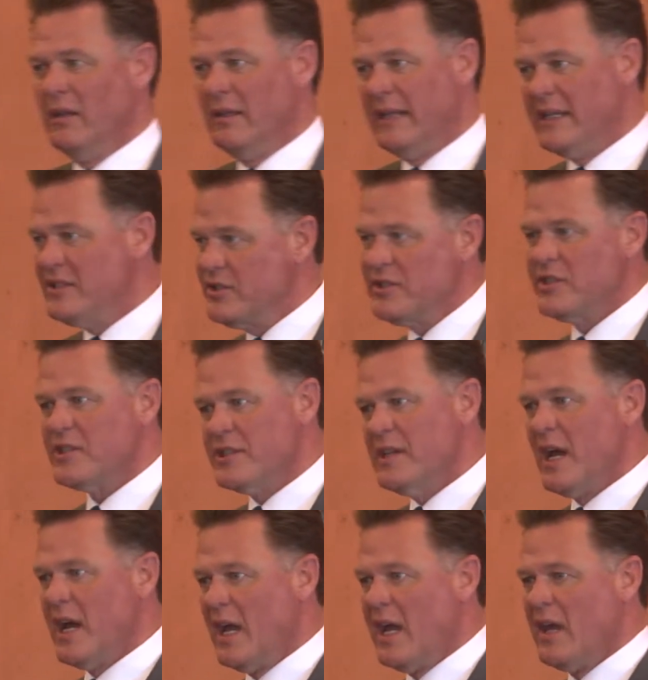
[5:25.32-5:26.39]
that's just
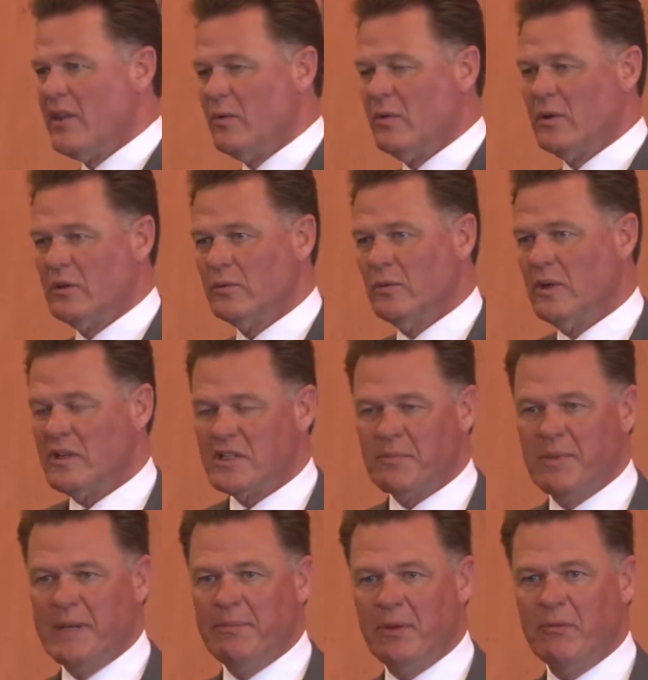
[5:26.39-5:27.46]
not how the world works.
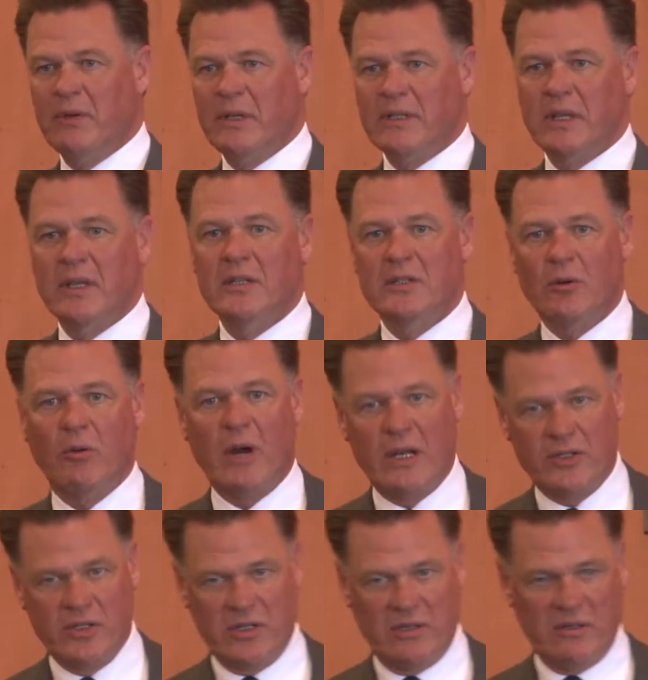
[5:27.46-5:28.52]
People want to
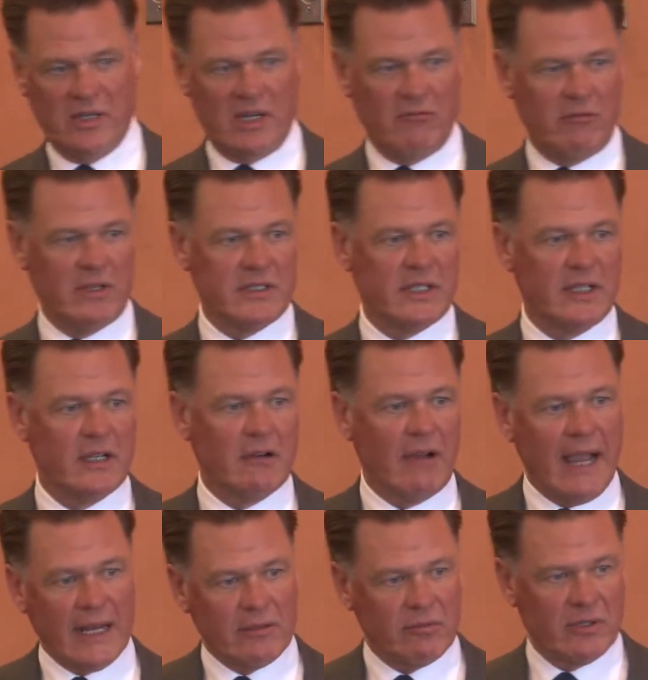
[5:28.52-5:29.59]
watch you. They want to
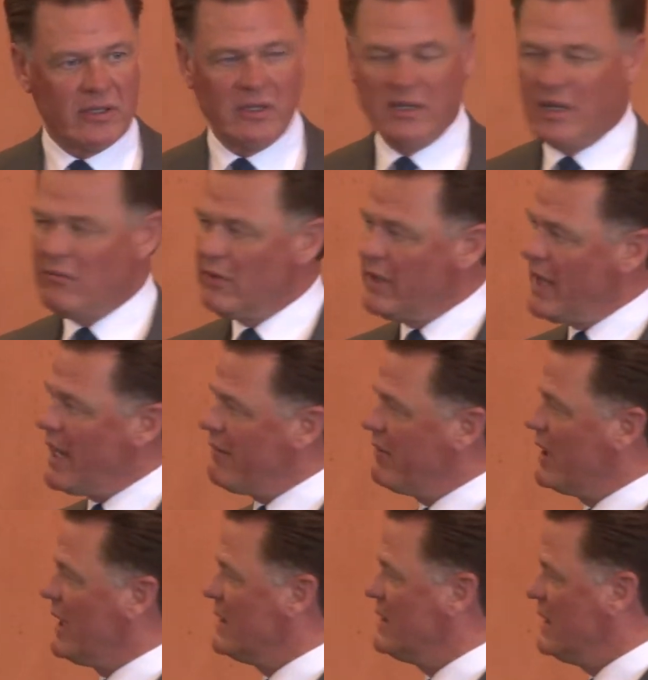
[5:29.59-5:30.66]
interact with you. They want to have an
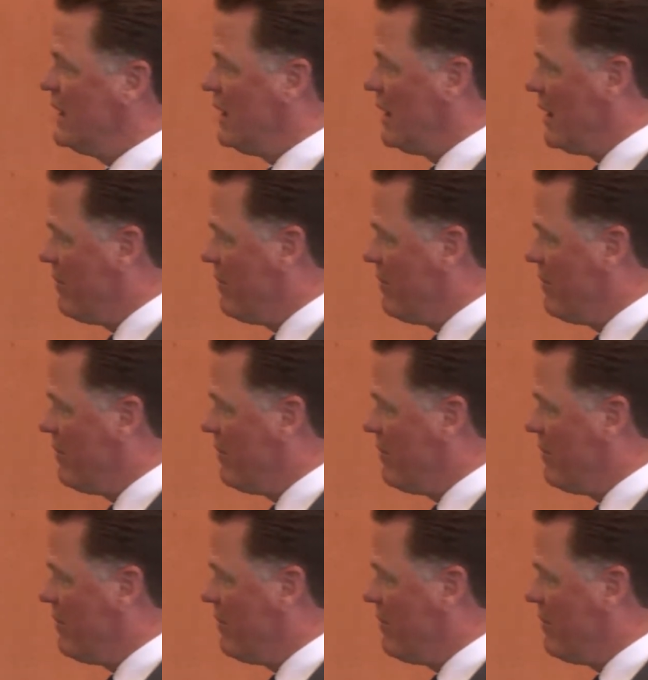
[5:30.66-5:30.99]
idea